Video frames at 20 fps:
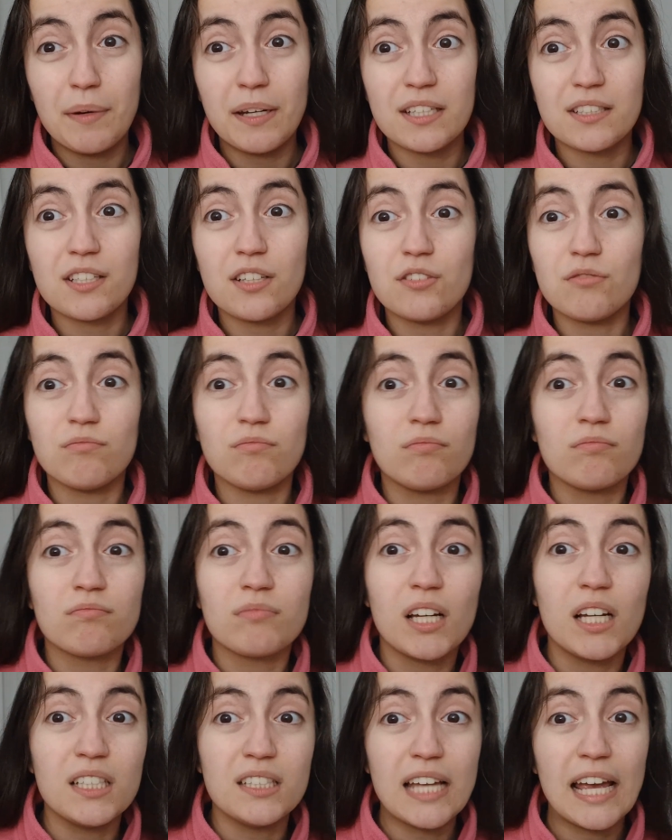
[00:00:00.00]
and it's in
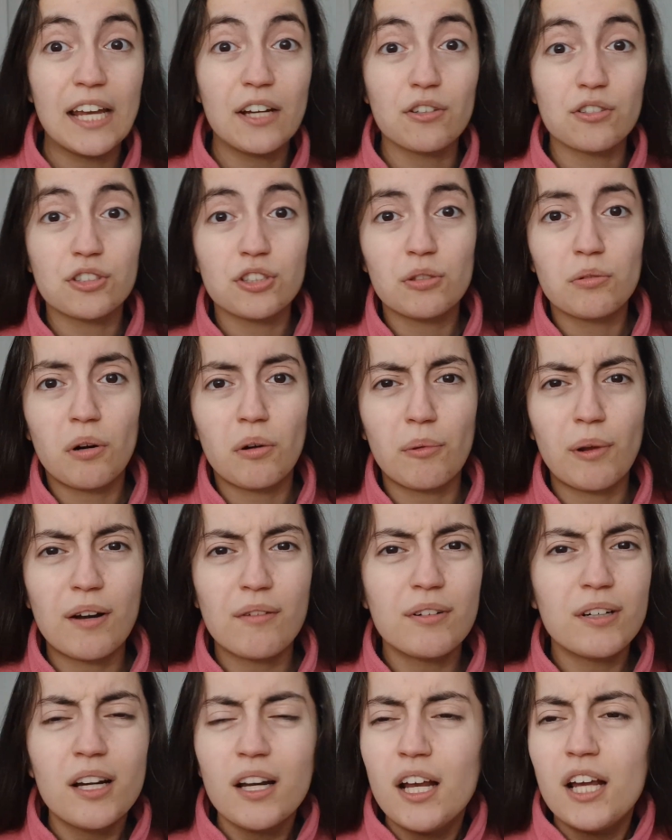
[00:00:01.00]
a day or two or
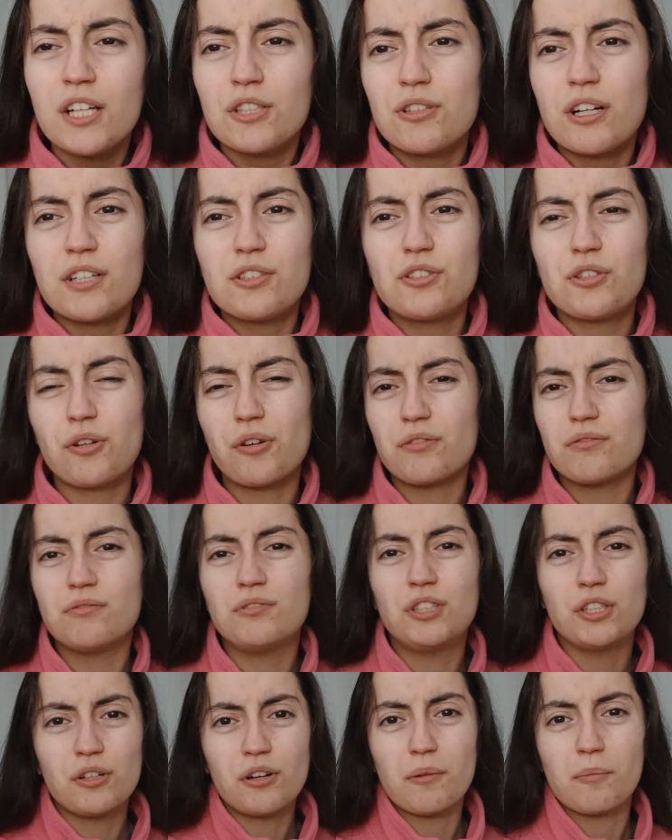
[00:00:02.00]
whatever, try to
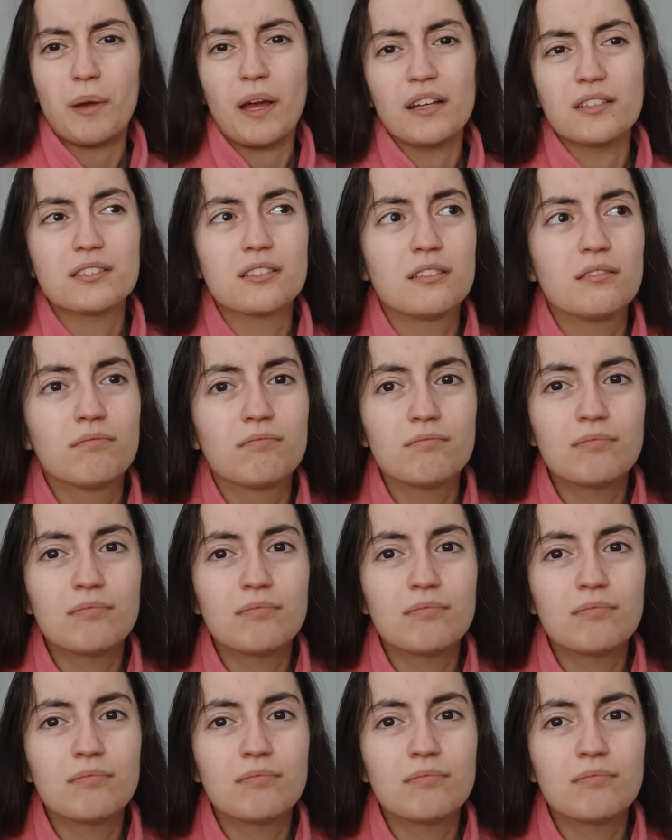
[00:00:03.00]
do your best.